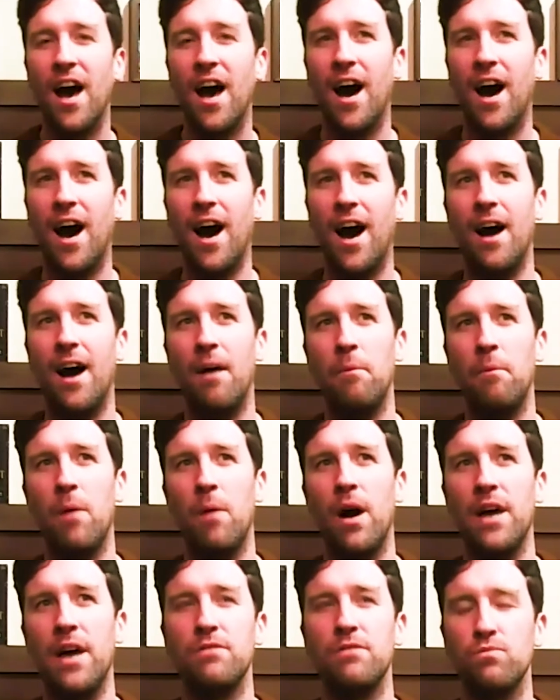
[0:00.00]

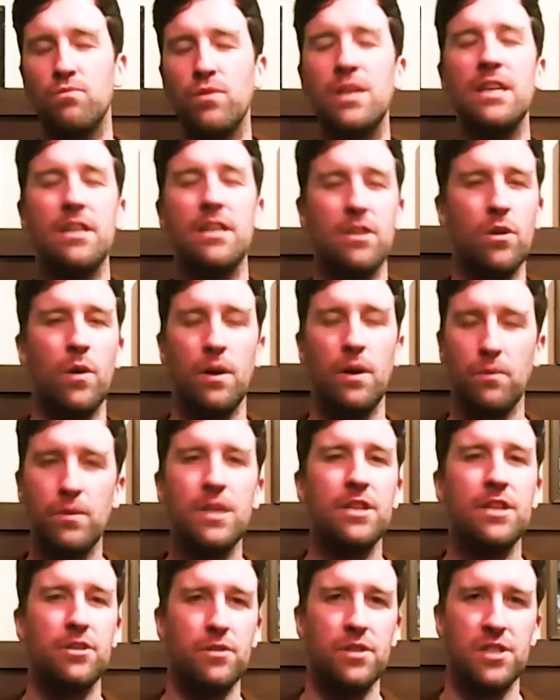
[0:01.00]
I
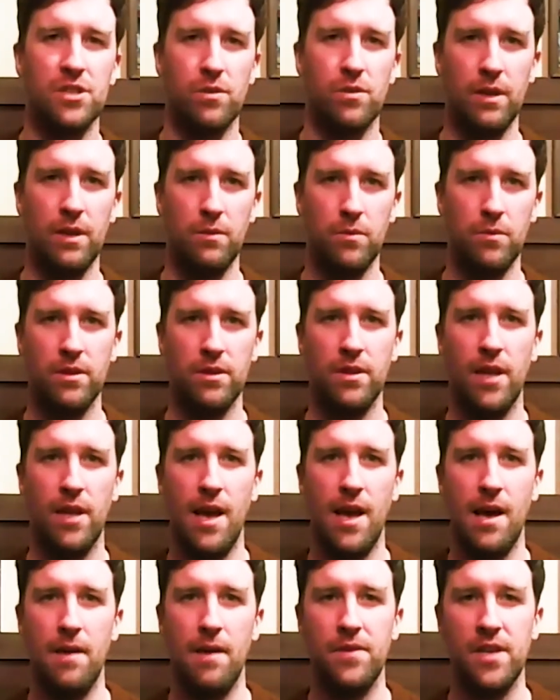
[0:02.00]
really do disagree with
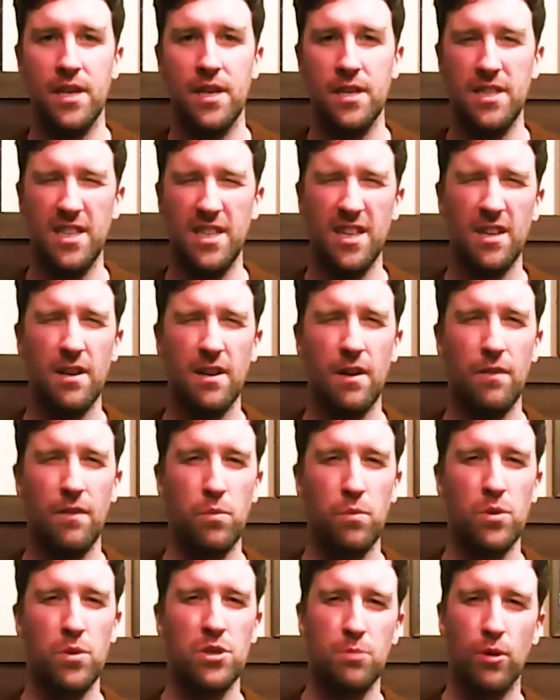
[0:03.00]
the idea
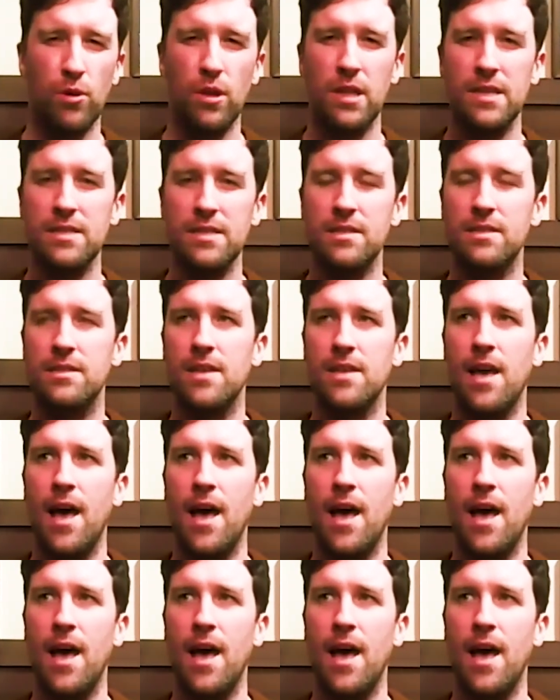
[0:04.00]
of worst book lists.